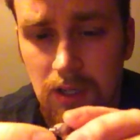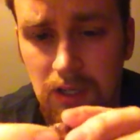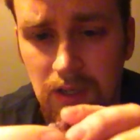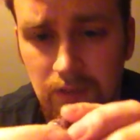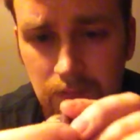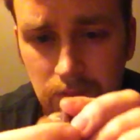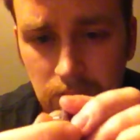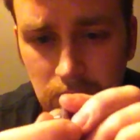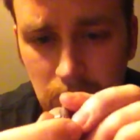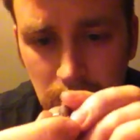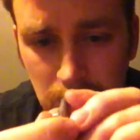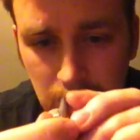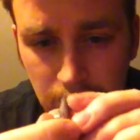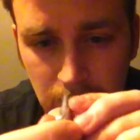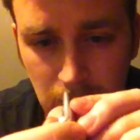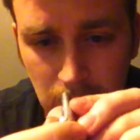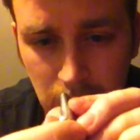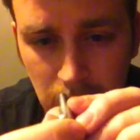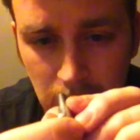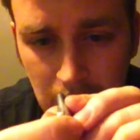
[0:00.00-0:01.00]
if you cut
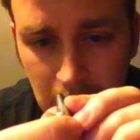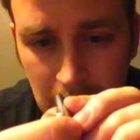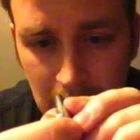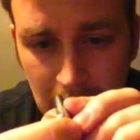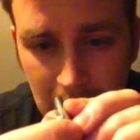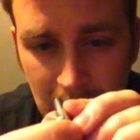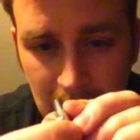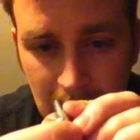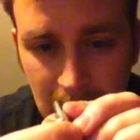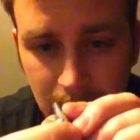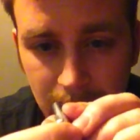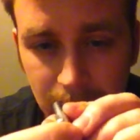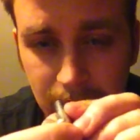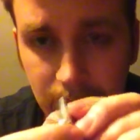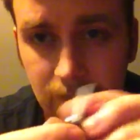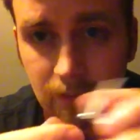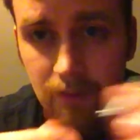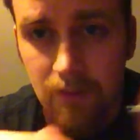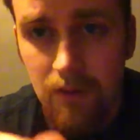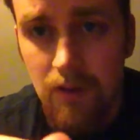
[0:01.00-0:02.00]
about half